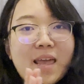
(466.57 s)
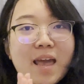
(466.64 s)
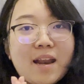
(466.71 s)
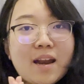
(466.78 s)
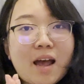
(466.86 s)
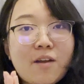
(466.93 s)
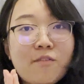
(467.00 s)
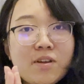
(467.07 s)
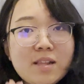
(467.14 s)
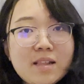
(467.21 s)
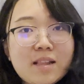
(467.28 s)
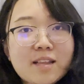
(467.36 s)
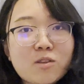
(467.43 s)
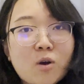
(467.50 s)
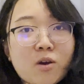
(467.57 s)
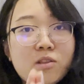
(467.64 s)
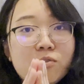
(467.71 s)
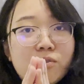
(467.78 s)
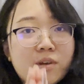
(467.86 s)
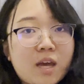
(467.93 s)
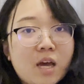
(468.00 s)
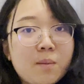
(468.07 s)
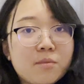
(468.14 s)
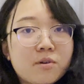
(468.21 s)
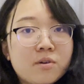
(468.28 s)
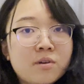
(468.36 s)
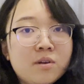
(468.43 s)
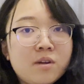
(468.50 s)
And I really like talking to the
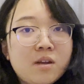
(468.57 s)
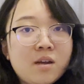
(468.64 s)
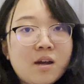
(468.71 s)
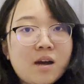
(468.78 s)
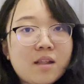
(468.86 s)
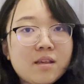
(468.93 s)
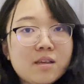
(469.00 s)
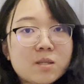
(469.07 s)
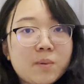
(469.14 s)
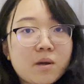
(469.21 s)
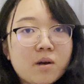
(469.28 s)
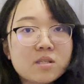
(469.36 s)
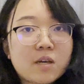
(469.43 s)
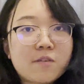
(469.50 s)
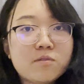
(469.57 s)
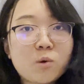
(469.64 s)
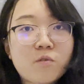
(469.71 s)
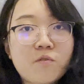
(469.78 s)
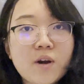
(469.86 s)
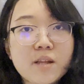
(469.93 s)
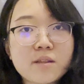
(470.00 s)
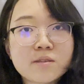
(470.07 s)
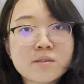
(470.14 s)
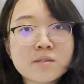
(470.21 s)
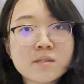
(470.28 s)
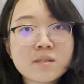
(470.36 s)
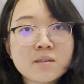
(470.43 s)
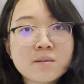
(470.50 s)
camera. I think it's because I have no
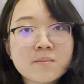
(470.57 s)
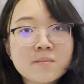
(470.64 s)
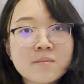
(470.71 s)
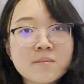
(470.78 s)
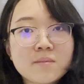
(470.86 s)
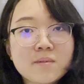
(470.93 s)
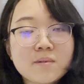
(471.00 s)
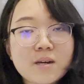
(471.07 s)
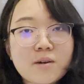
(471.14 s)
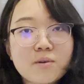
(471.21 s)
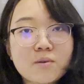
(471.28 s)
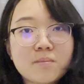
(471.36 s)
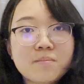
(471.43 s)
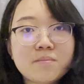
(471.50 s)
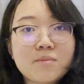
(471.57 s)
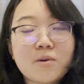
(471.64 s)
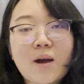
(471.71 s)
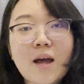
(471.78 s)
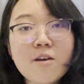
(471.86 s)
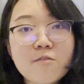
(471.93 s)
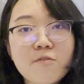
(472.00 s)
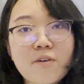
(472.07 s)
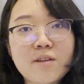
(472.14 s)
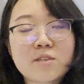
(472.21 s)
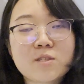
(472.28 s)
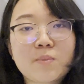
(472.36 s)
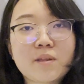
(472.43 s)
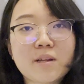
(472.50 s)
friends. I don't know. No, I have
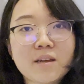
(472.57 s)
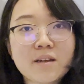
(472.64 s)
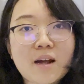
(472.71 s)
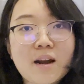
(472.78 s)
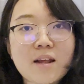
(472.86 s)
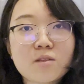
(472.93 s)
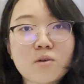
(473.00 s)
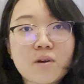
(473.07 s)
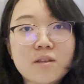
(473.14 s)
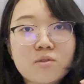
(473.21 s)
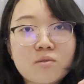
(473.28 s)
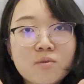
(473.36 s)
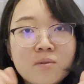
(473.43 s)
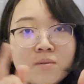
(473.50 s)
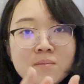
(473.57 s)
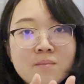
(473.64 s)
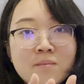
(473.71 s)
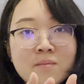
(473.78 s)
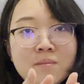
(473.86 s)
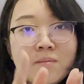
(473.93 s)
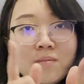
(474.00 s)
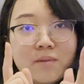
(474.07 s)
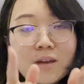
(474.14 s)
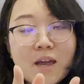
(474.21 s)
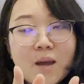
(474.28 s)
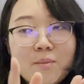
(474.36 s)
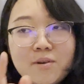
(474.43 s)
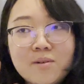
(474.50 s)
friends, but like I like talking to the
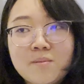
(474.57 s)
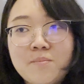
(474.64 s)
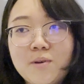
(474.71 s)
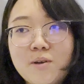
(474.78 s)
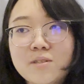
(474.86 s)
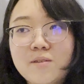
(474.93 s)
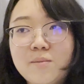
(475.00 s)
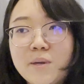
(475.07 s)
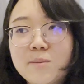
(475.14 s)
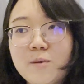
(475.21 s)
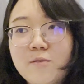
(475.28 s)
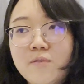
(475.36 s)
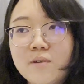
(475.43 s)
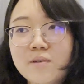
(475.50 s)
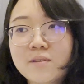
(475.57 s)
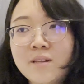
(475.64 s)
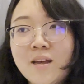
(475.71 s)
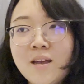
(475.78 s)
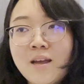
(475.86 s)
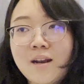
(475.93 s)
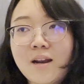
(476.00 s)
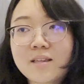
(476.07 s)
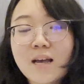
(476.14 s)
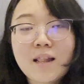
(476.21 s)
camera because it makes me feel nice.